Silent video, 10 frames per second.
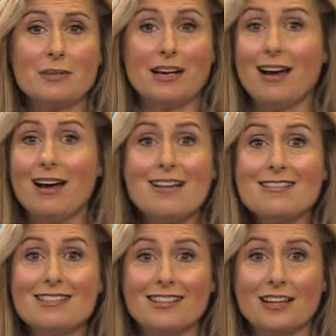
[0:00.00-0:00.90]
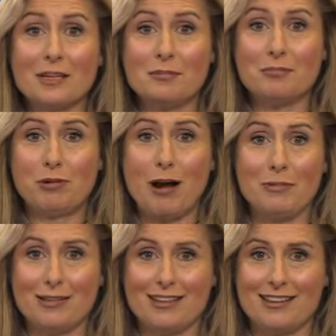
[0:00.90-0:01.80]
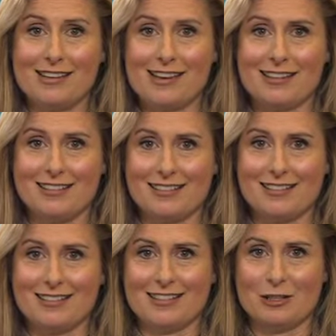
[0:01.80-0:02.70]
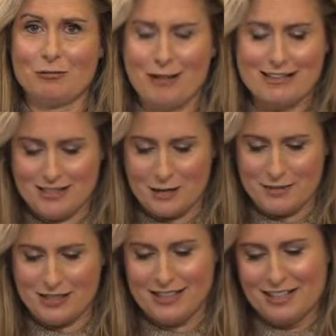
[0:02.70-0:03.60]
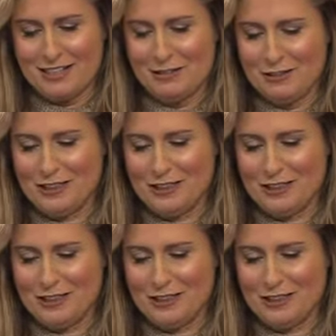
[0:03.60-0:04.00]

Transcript: about unclaimed property in Kansas. It's a great topic. We're